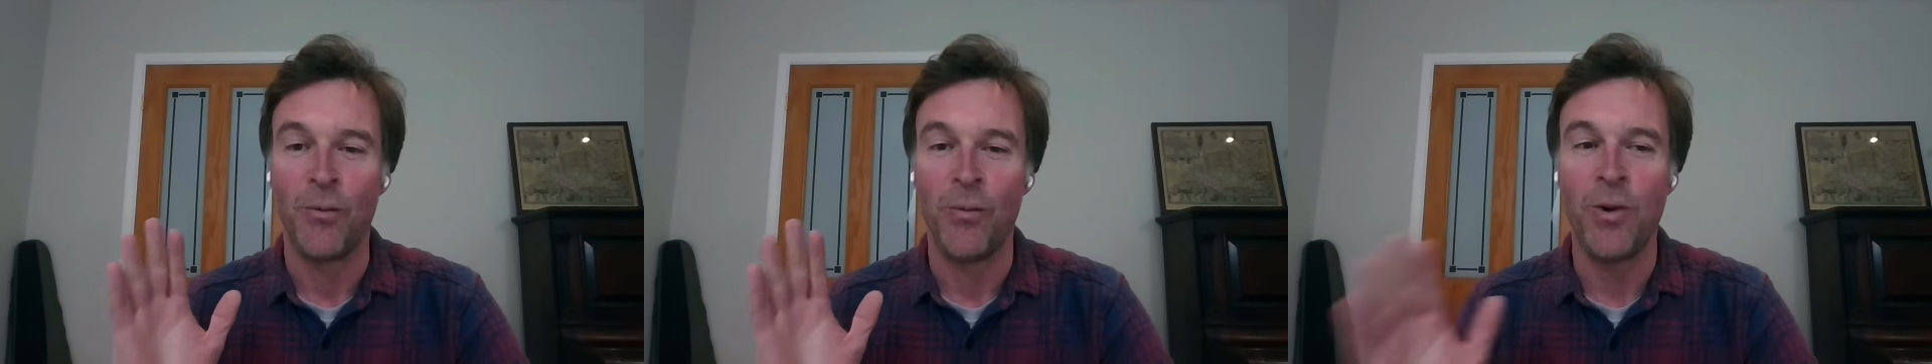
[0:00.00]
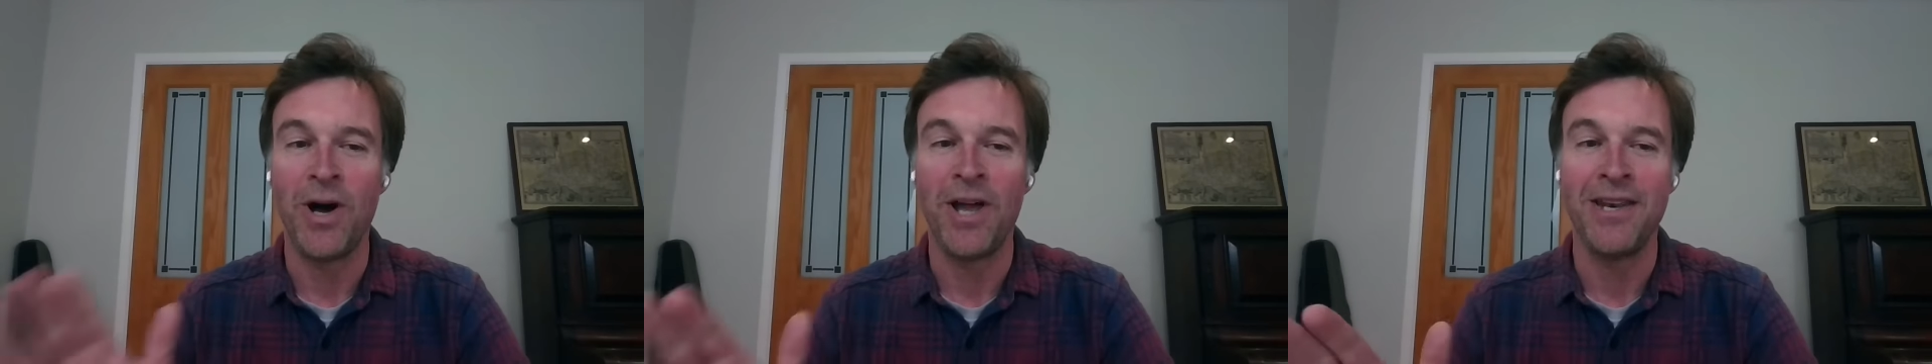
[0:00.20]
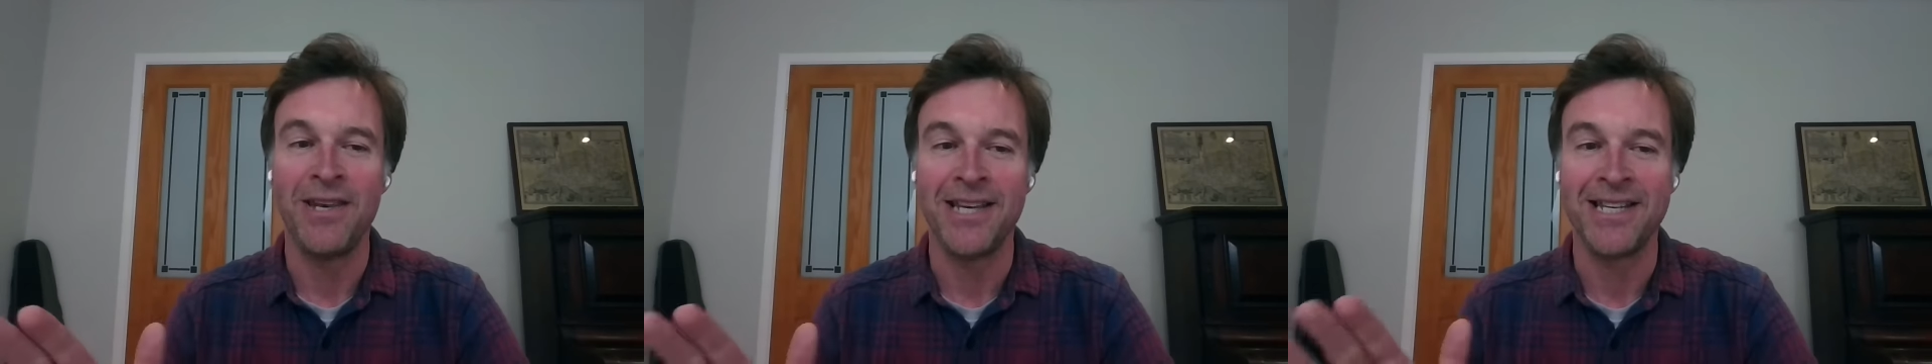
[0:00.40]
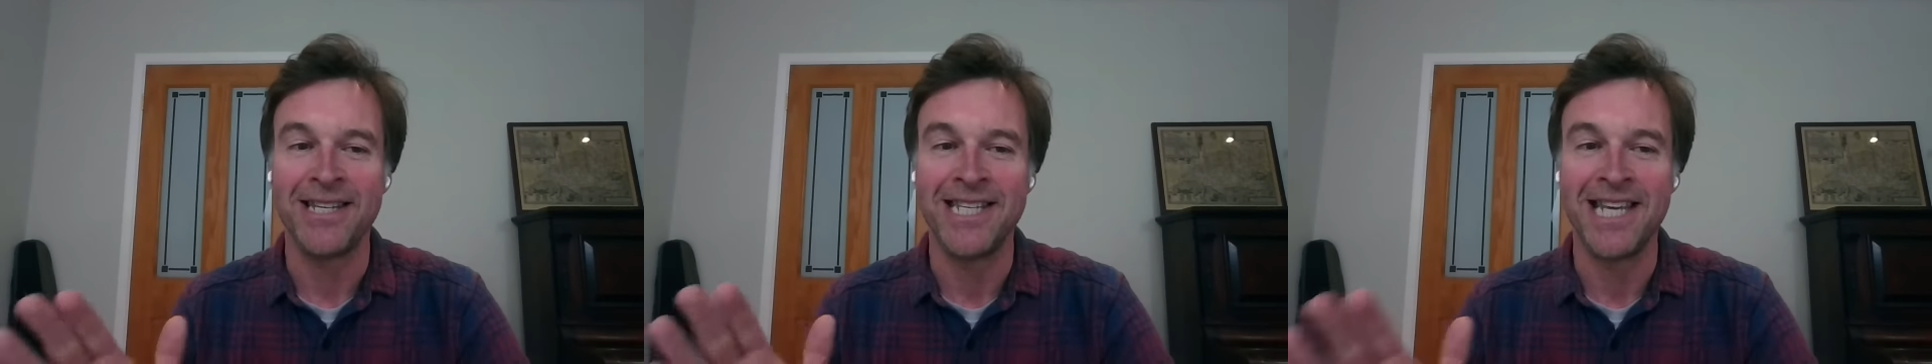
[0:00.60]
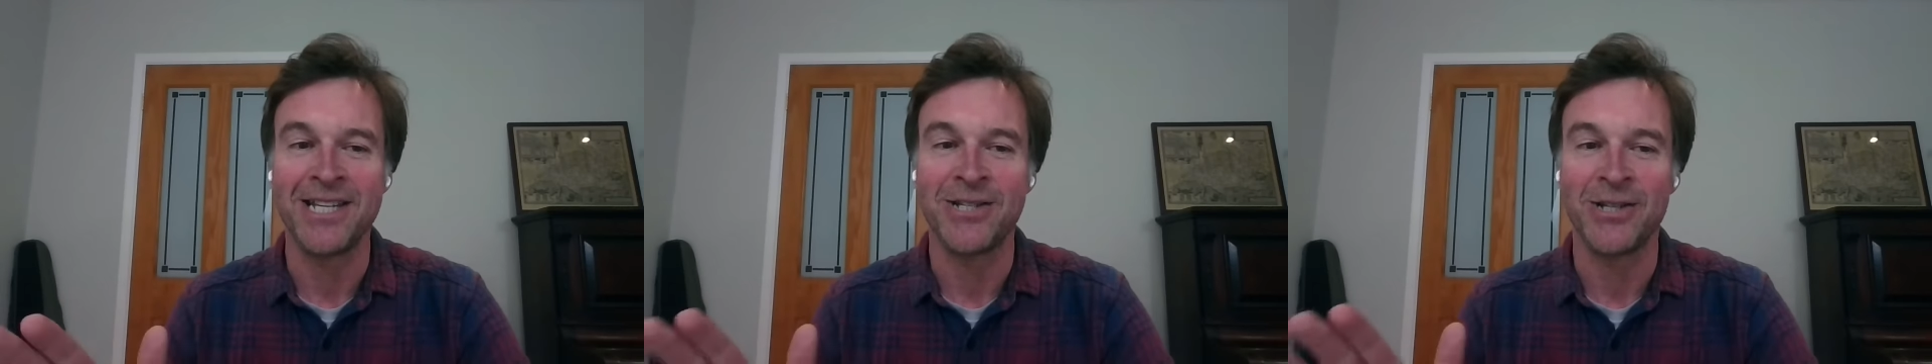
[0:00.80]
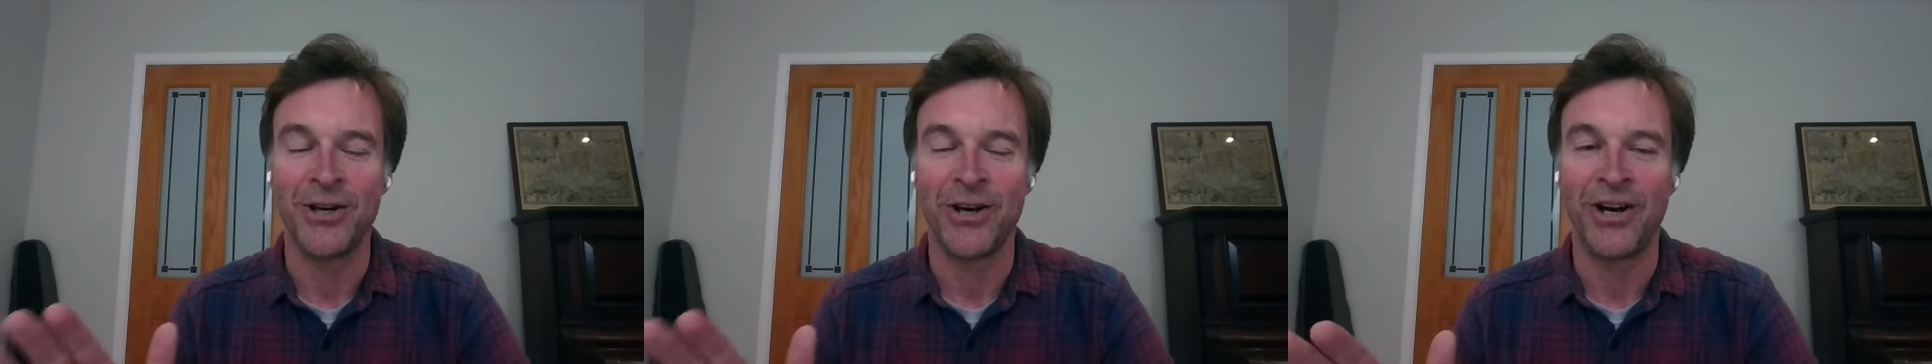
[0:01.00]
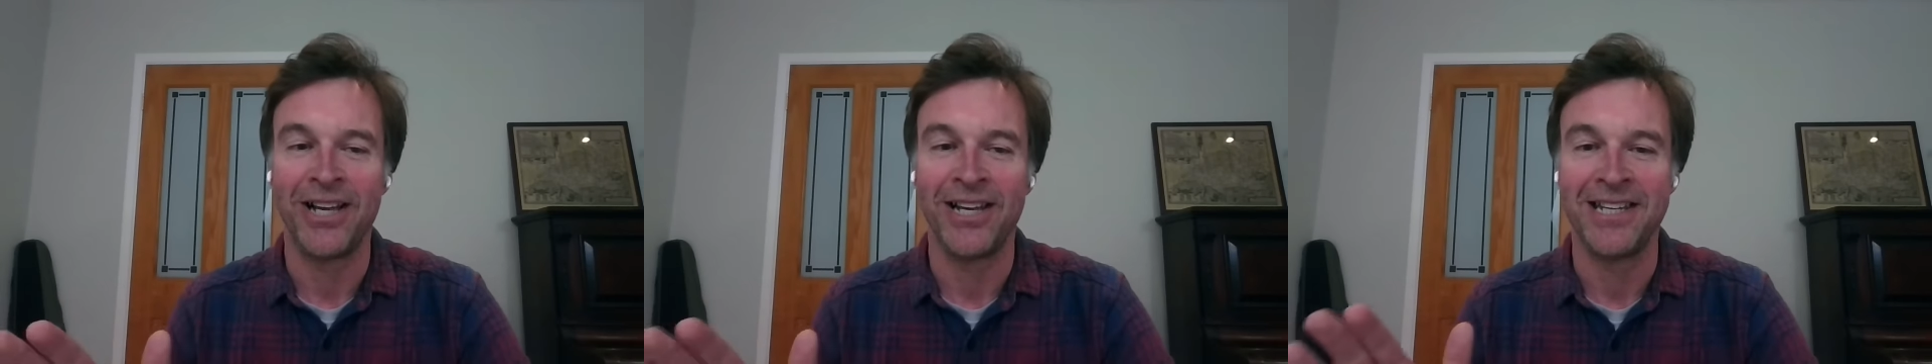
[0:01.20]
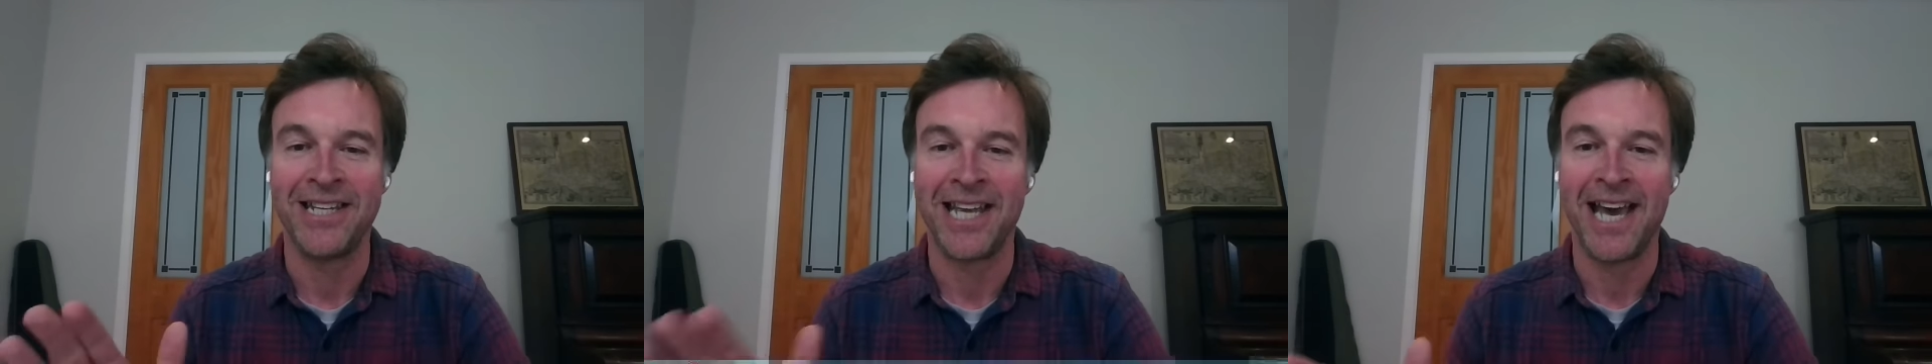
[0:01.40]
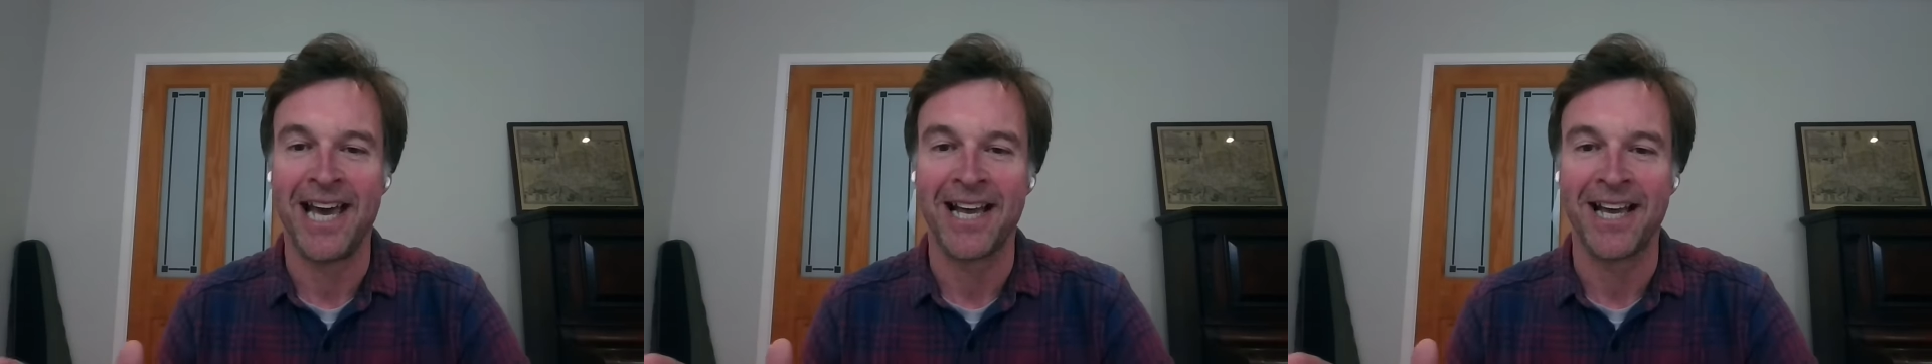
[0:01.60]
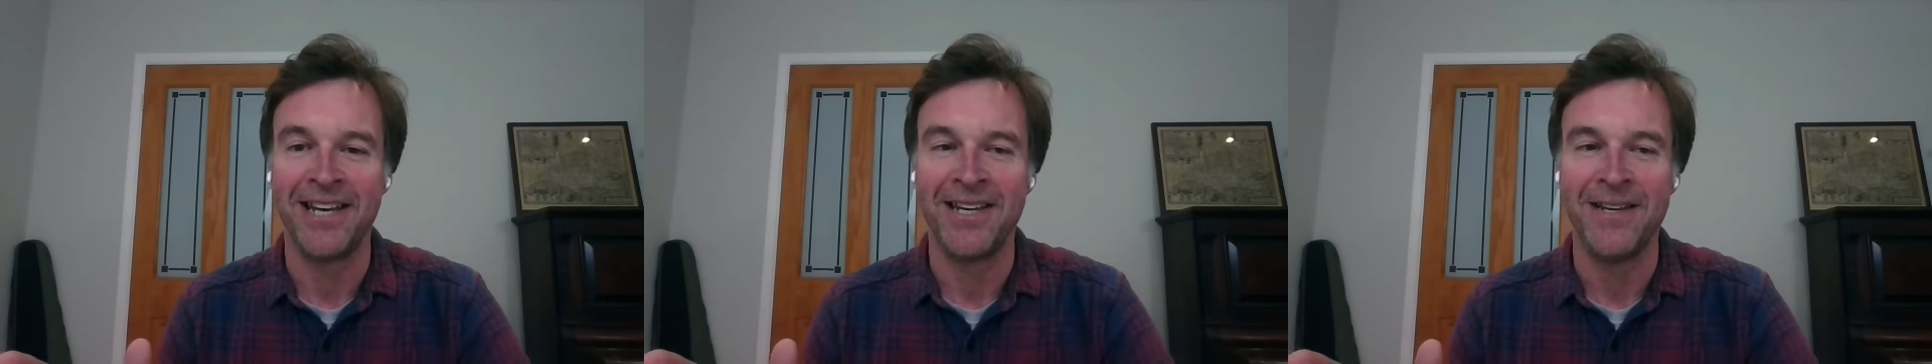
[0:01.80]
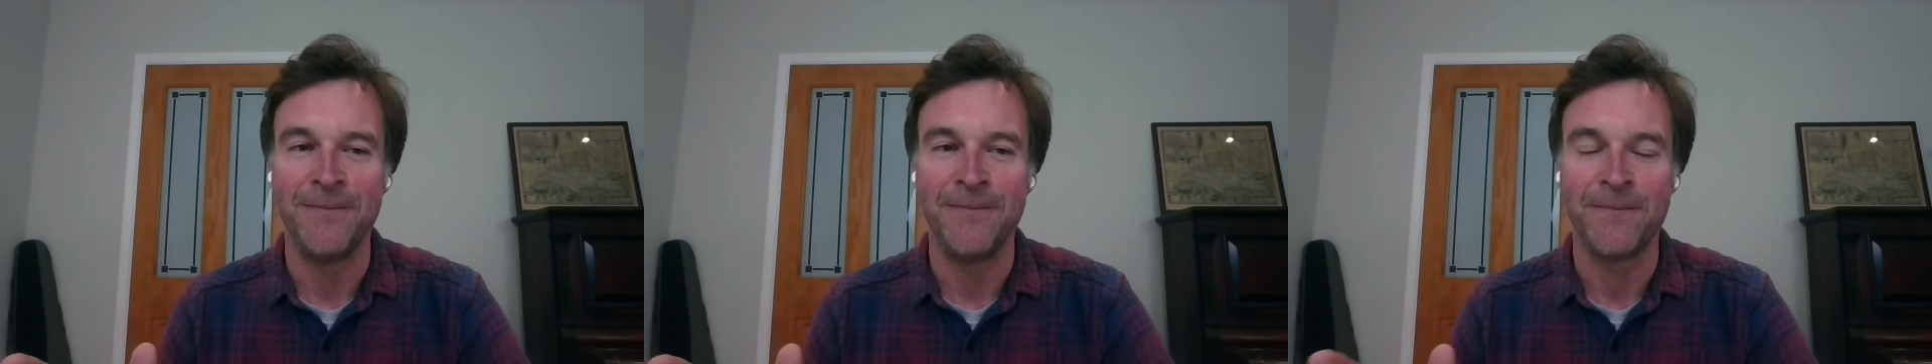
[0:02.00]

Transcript: one desert island airgun